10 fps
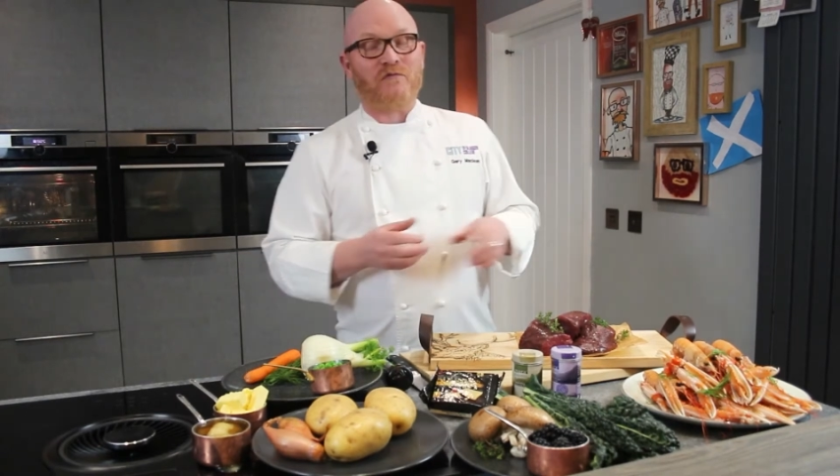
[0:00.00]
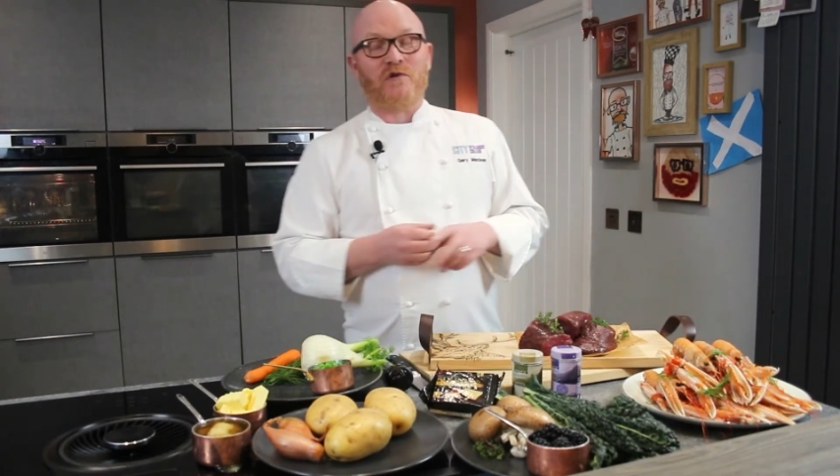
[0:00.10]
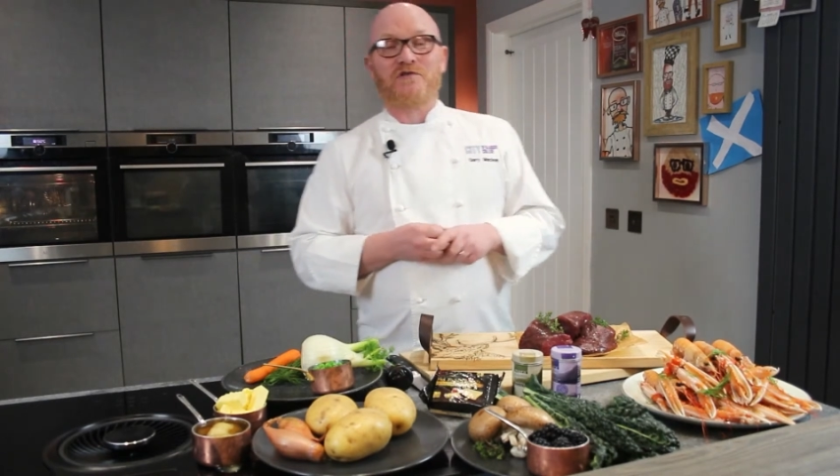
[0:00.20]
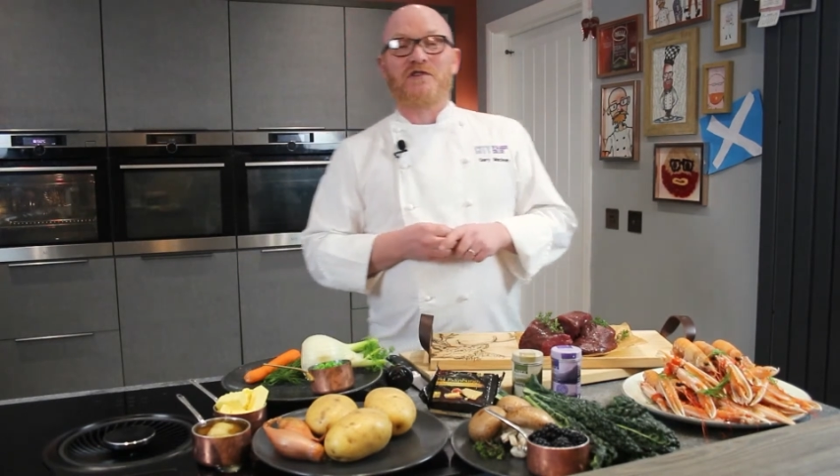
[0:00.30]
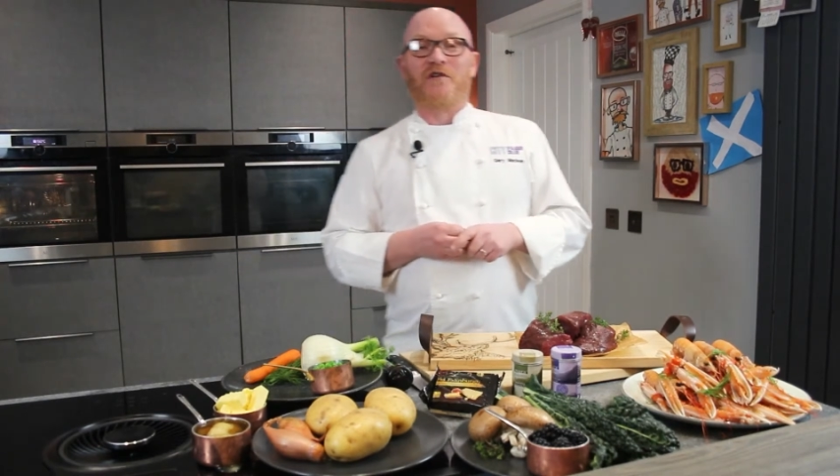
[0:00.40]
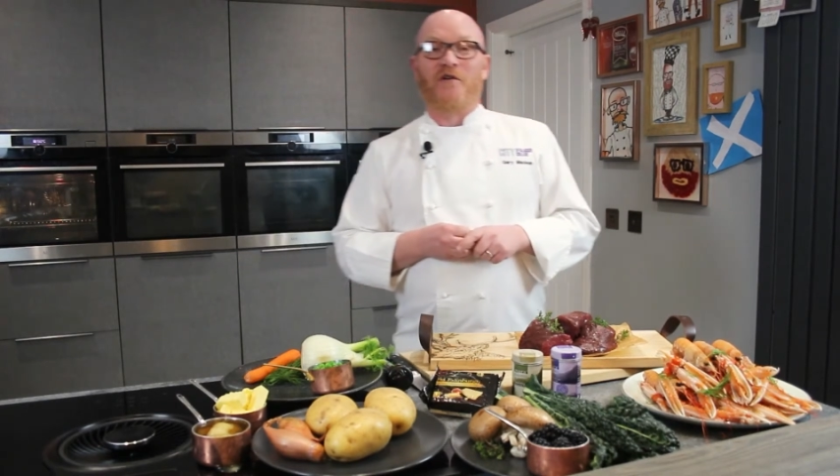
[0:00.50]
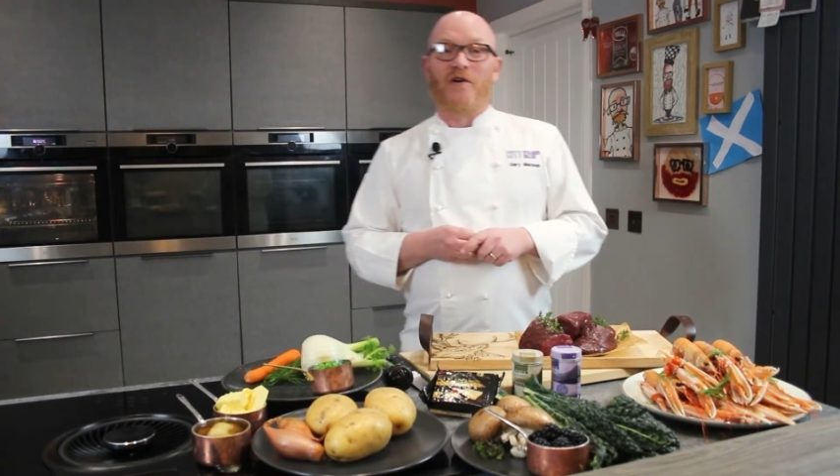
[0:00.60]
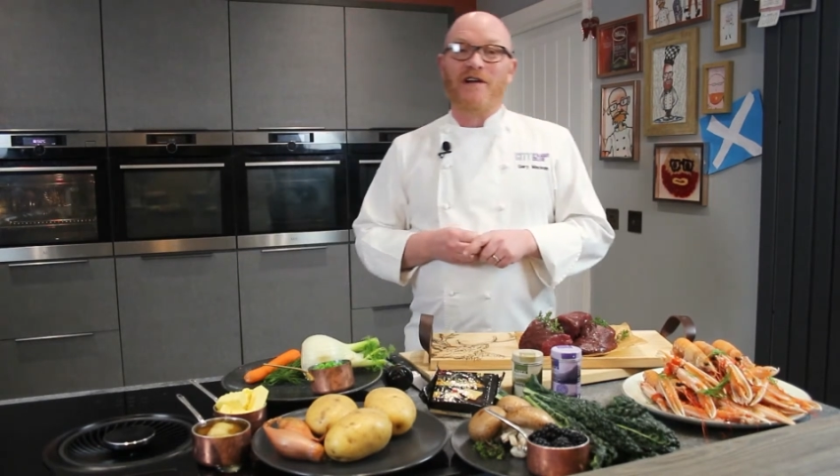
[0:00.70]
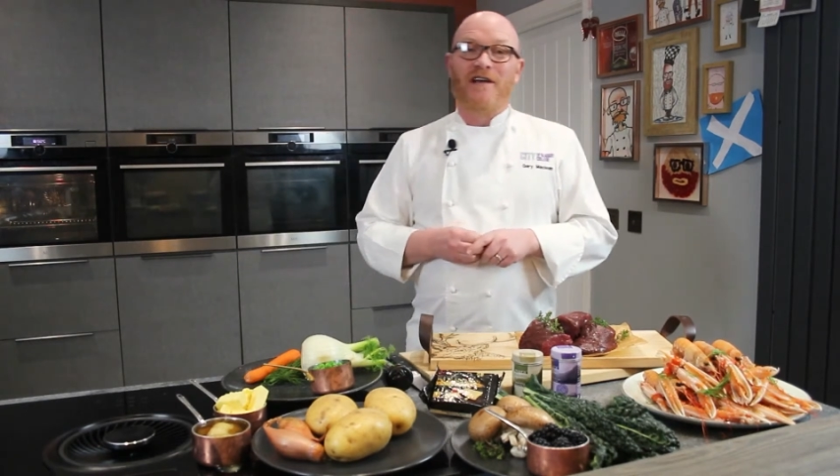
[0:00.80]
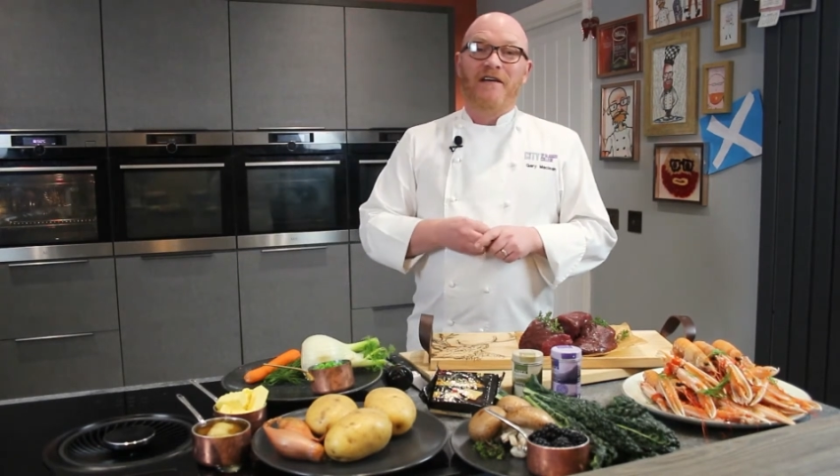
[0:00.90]
what's going
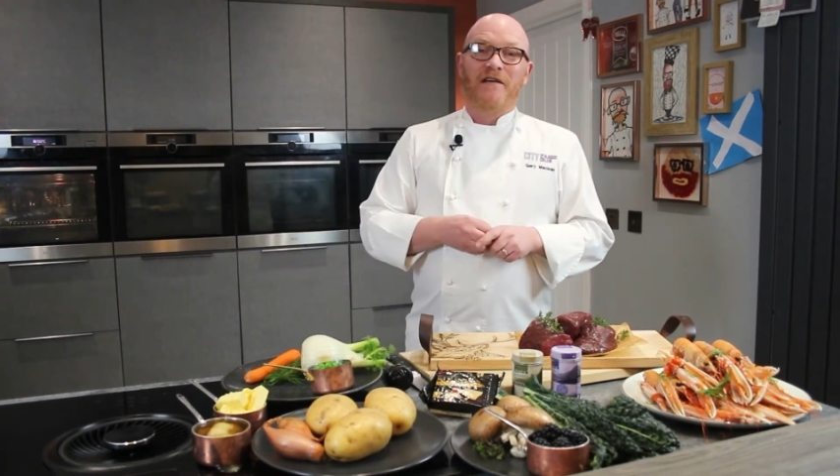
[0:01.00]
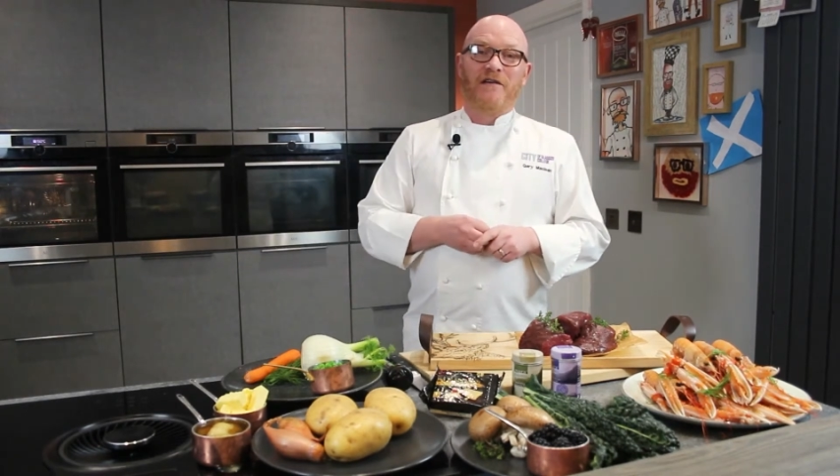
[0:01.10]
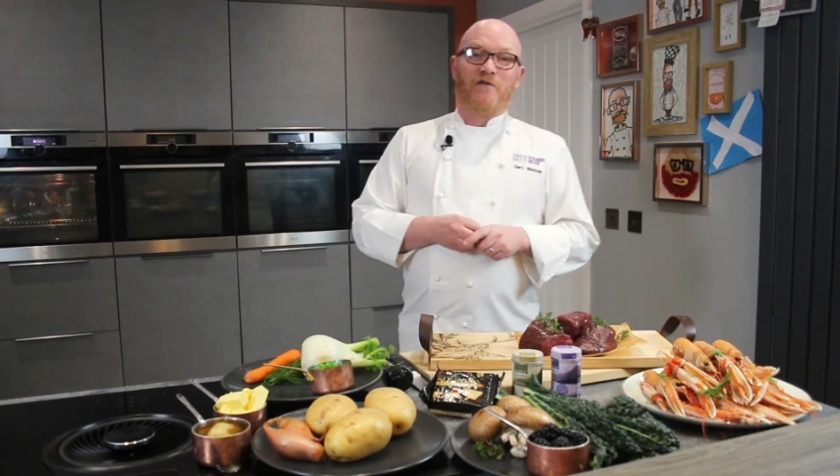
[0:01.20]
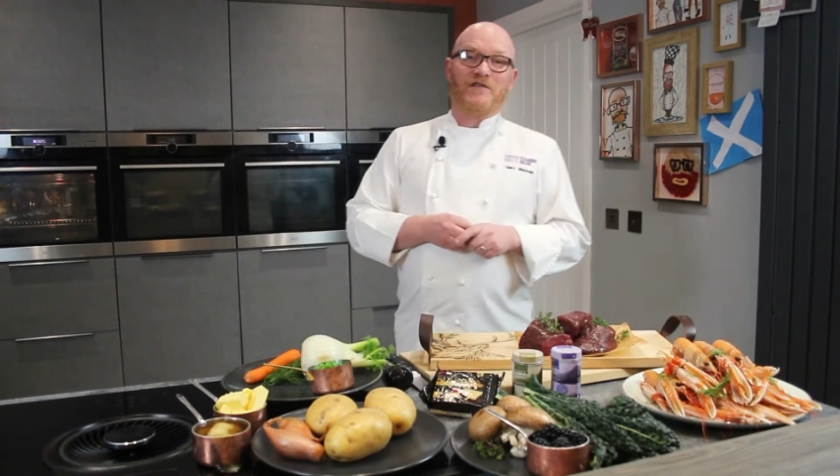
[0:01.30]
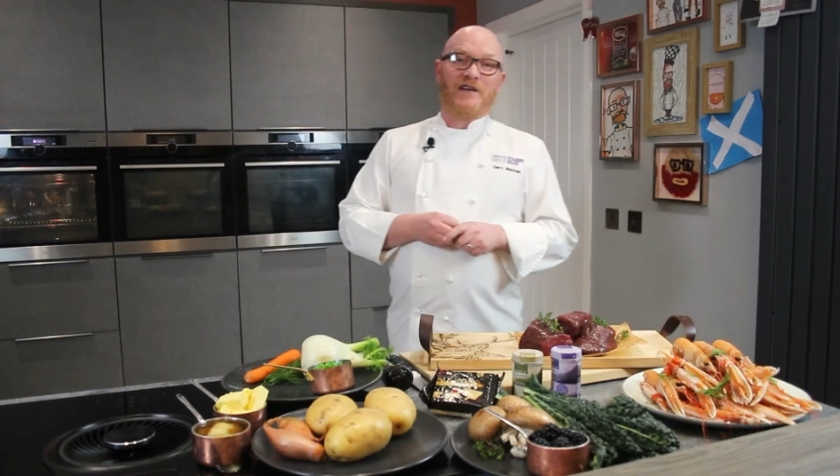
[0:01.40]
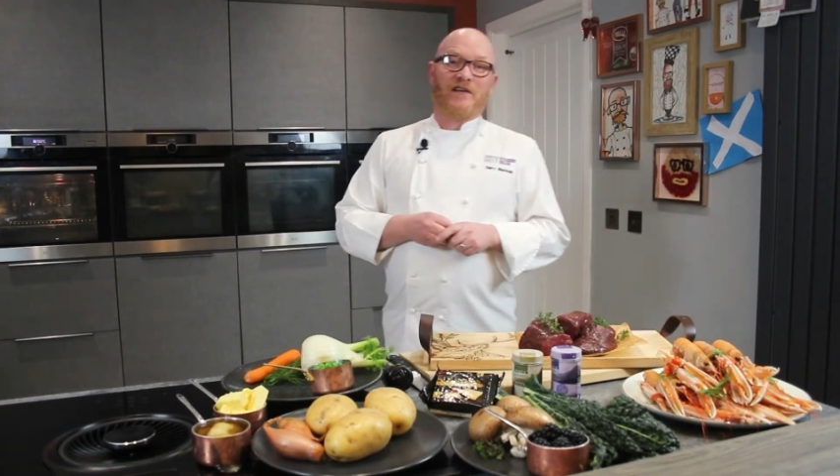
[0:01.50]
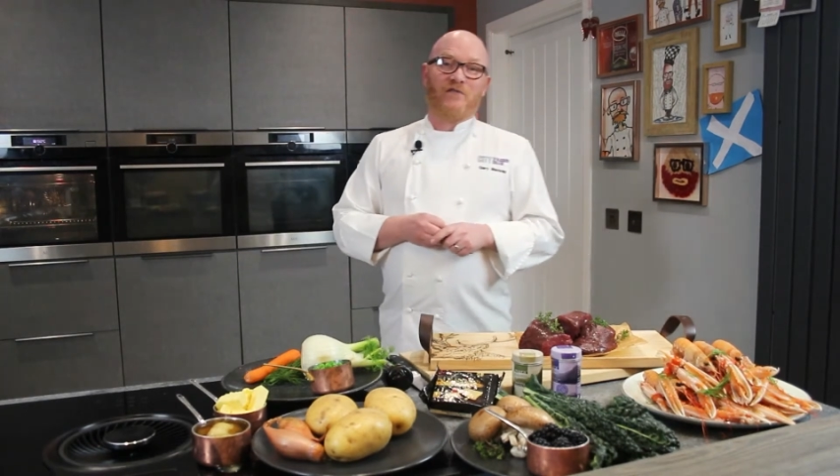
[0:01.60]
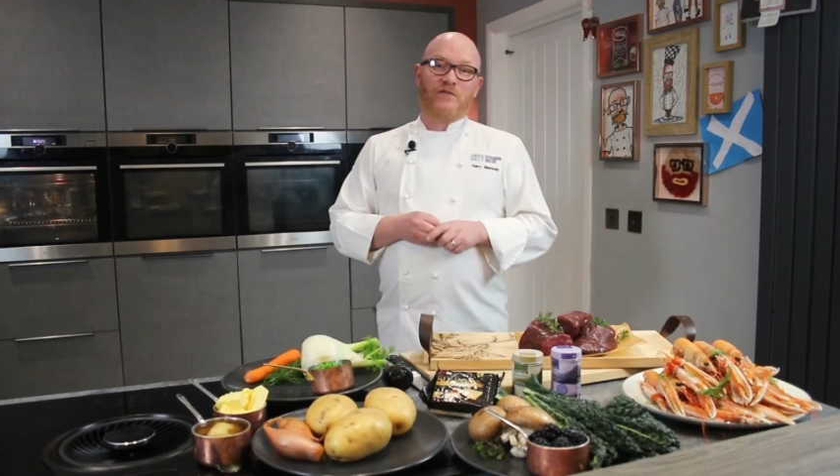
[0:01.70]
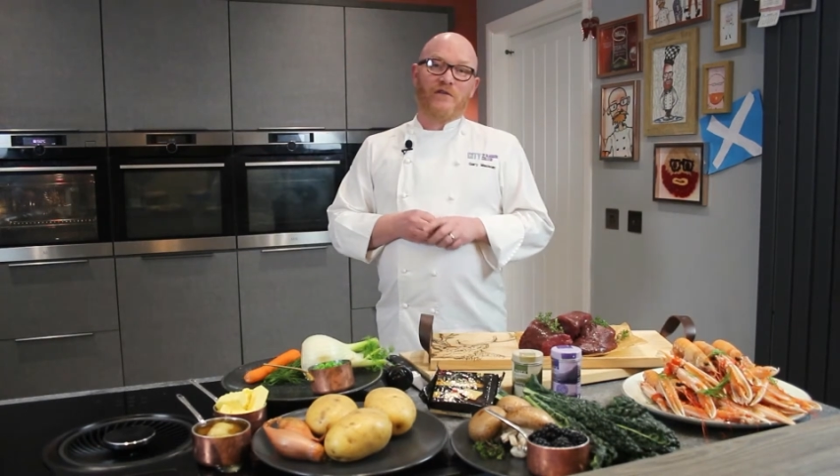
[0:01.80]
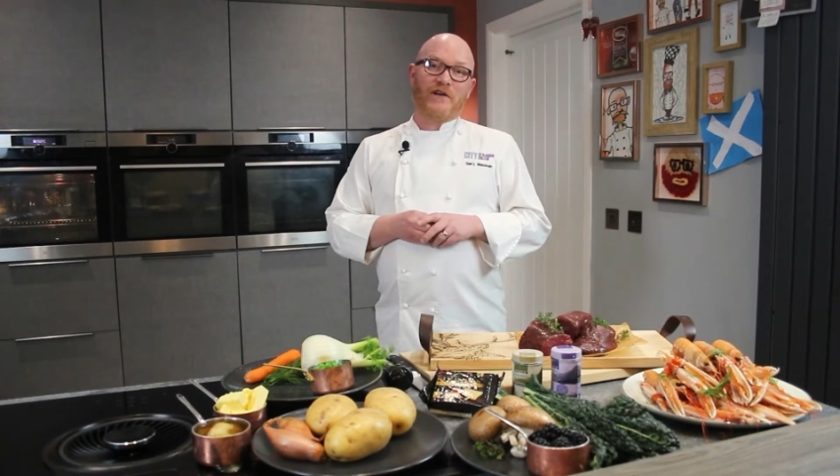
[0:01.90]
on. You go and say
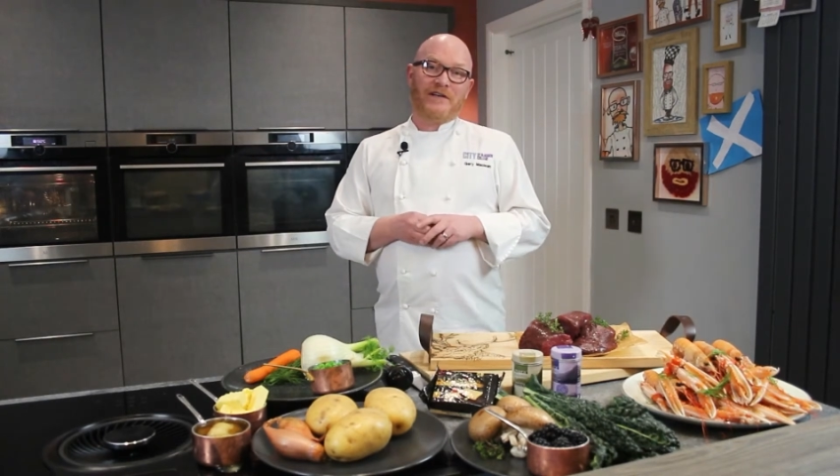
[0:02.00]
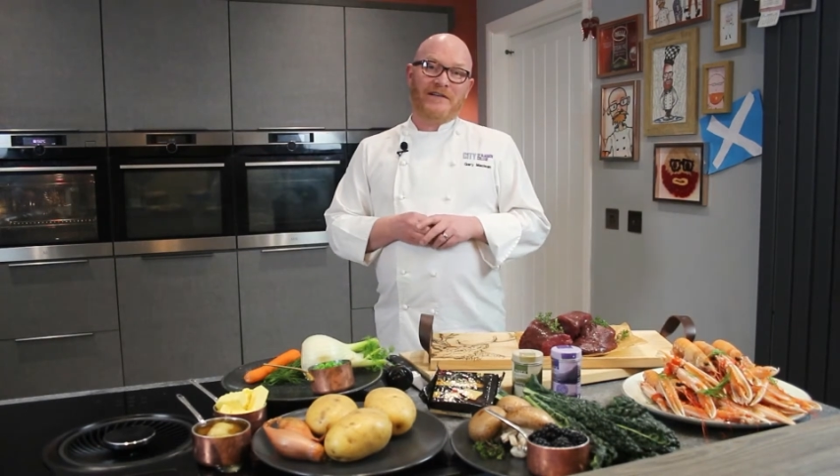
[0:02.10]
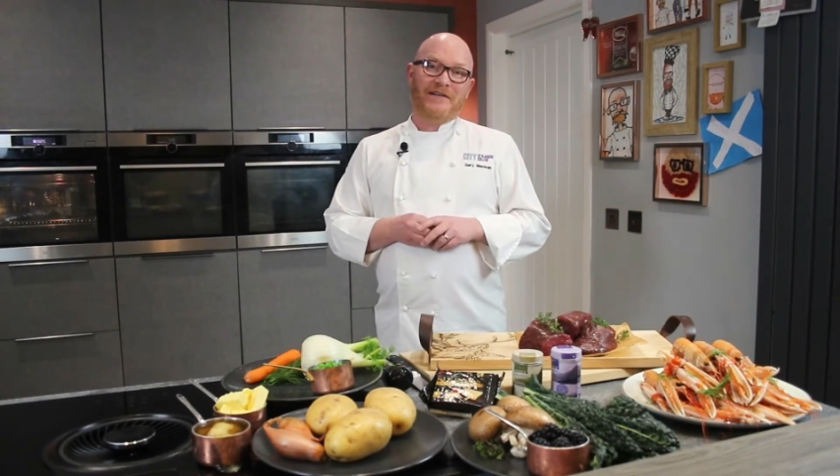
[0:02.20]
hello, Laura.